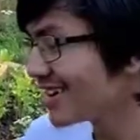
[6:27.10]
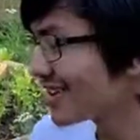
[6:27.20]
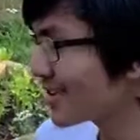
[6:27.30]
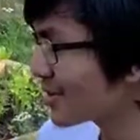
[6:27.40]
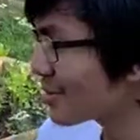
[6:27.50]

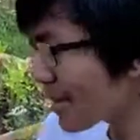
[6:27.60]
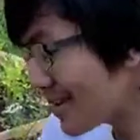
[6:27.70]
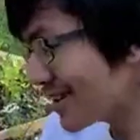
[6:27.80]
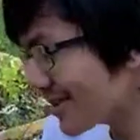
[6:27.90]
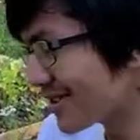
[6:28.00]
So we're probably
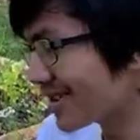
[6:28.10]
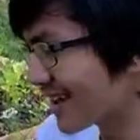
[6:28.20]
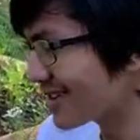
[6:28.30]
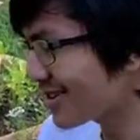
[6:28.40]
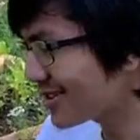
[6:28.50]
going to do this
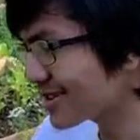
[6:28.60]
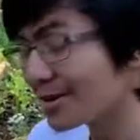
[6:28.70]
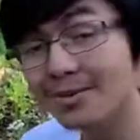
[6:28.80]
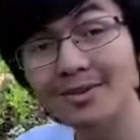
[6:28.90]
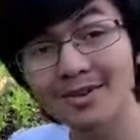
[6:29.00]
next year,
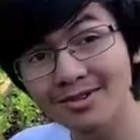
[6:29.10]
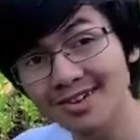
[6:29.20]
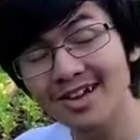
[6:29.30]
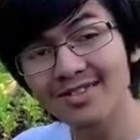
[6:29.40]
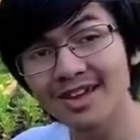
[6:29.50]
so go
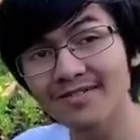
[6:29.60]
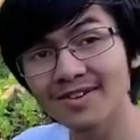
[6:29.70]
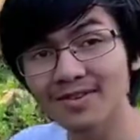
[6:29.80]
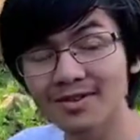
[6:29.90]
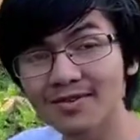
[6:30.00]
check out that
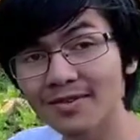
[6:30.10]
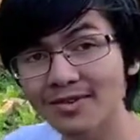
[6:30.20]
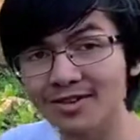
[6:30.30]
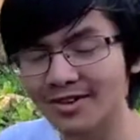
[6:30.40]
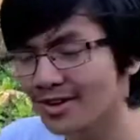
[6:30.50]
video in the
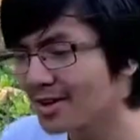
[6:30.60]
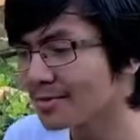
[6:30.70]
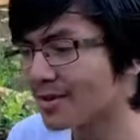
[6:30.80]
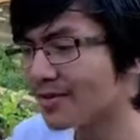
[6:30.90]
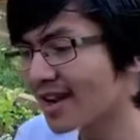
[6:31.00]
future.
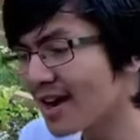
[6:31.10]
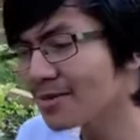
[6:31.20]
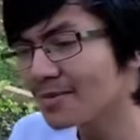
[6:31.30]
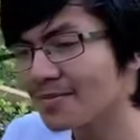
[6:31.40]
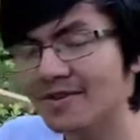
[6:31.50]
But for now,
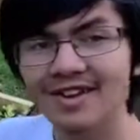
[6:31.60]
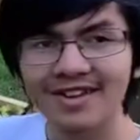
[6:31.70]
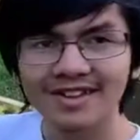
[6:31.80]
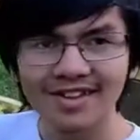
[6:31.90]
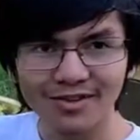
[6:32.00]

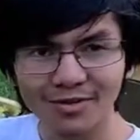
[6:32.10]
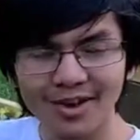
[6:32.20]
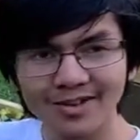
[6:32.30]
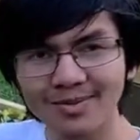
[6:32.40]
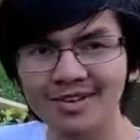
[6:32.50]
thanks for
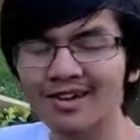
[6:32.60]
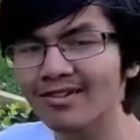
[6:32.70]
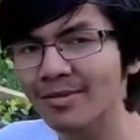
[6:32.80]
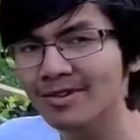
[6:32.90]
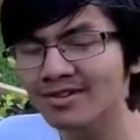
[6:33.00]
watching. Please like,
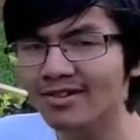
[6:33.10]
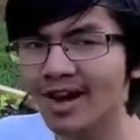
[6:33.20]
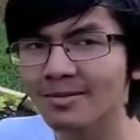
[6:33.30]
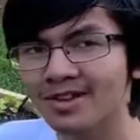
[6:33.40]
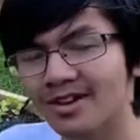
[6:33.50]
comment,
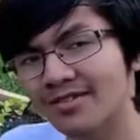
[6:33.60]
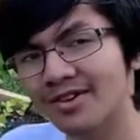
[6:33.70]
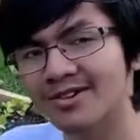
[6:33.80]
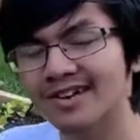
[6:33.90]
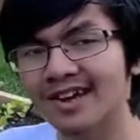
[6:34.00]
subscribe, and look at
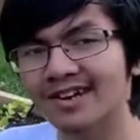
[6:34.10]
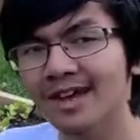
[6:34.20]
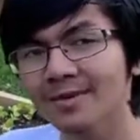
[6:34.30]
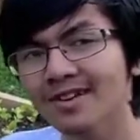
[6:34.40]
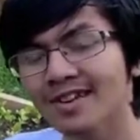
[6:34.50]
videos on
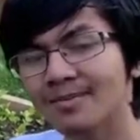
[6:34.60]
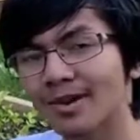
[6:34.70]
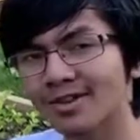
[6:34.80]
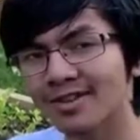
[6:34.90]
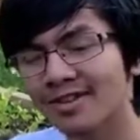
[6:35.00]
EyeOnAiman,
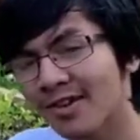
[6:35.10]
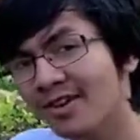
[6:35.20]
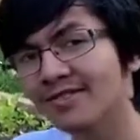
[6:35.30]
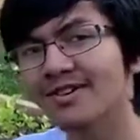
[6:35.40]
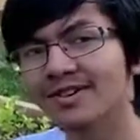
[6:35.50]
especially the
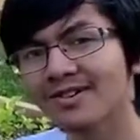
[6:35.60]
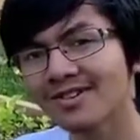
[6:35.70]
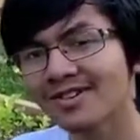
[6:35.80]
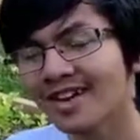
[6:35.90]
gardening videos.